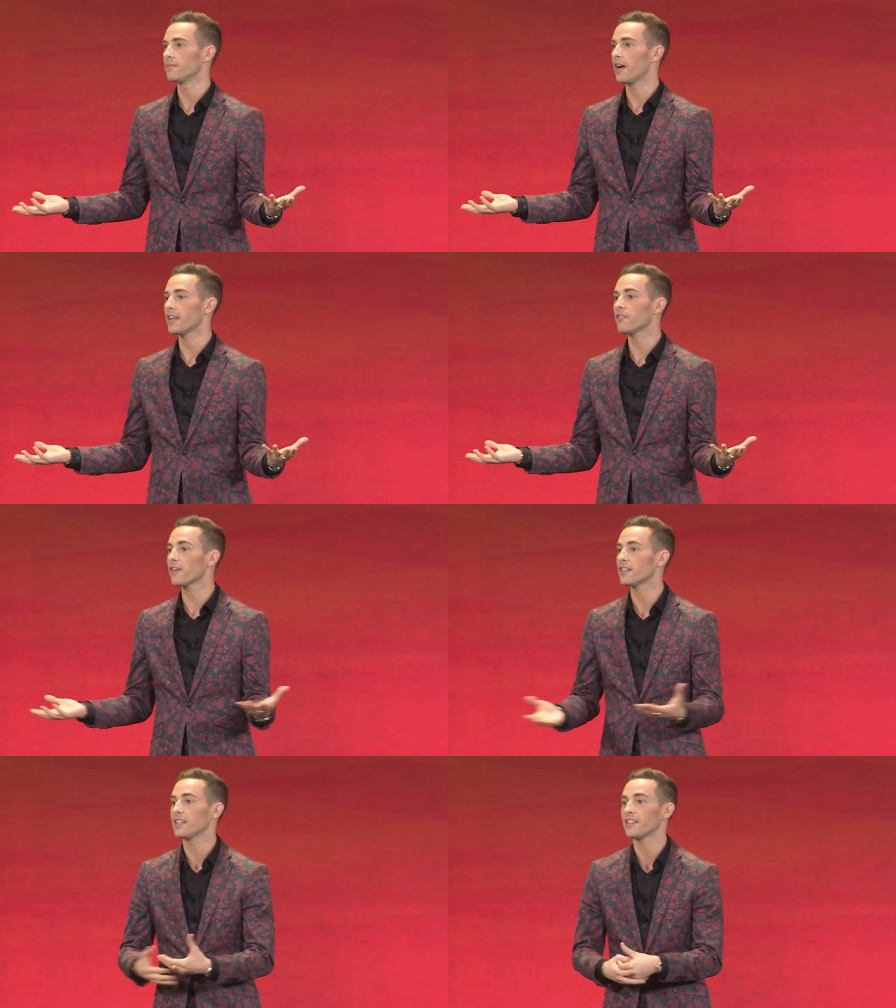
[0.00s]
I didn't
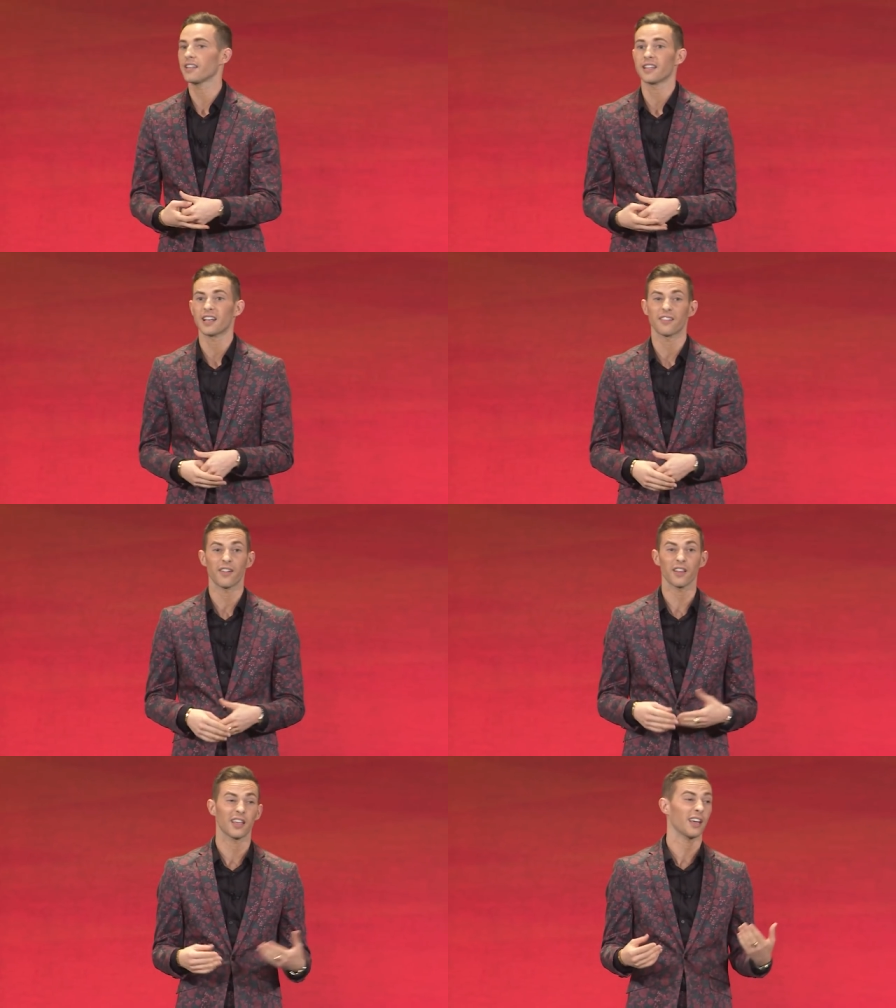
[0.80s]
find anything that I
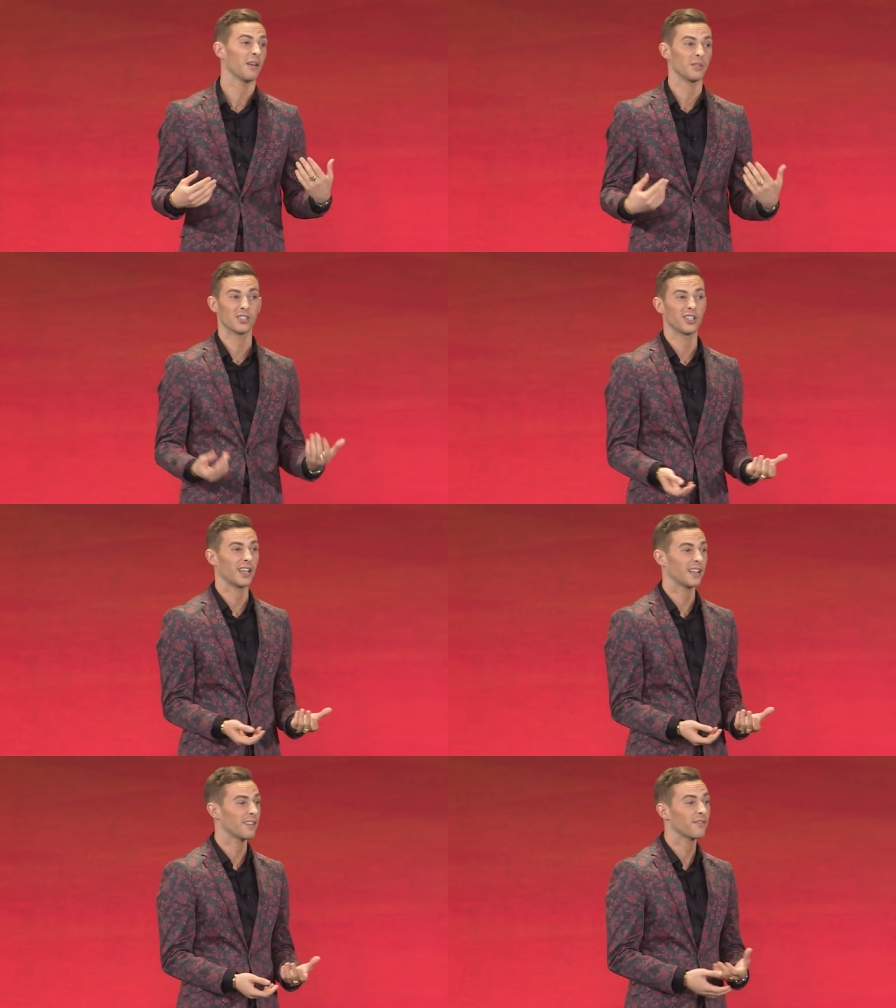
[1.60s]
felt like I was good
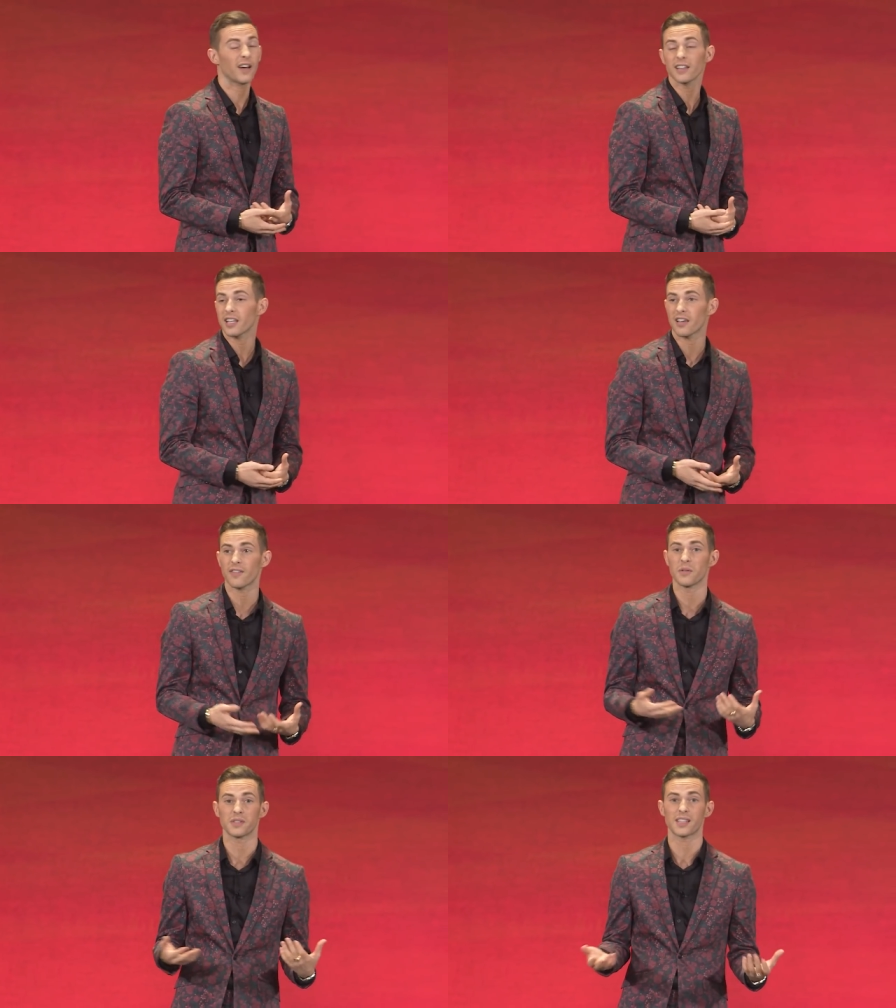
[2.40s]
at. And finally, I
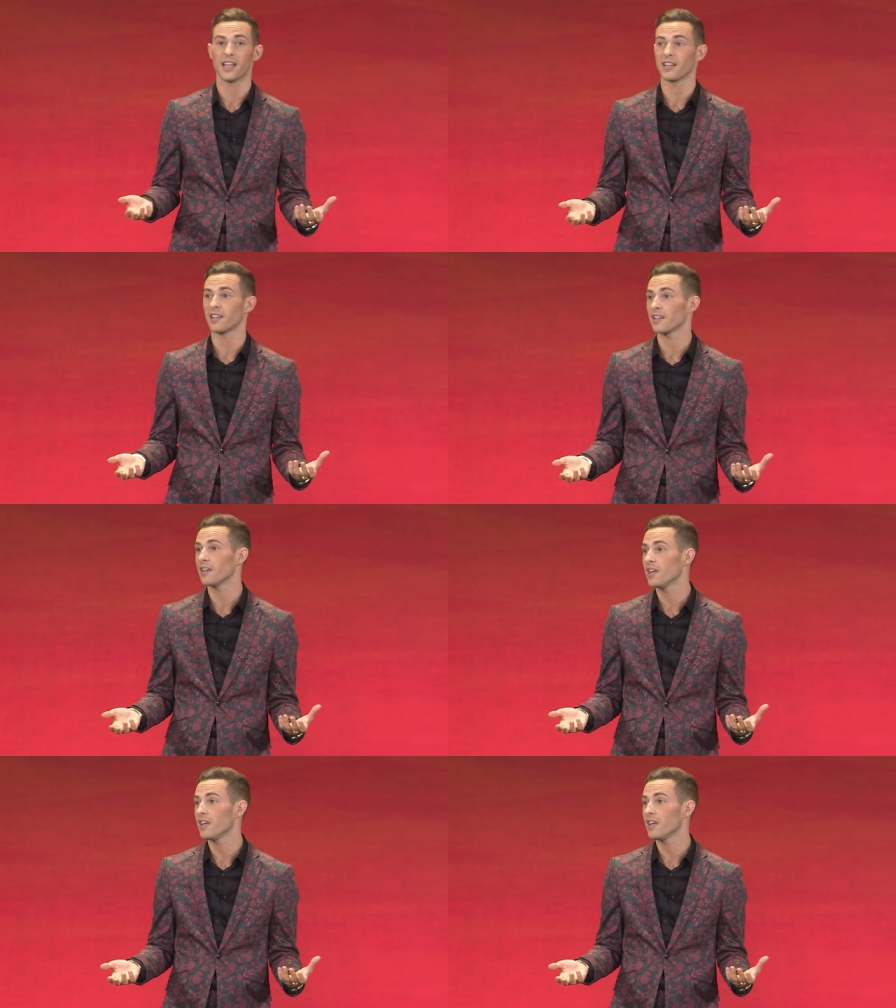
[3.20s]
found skating.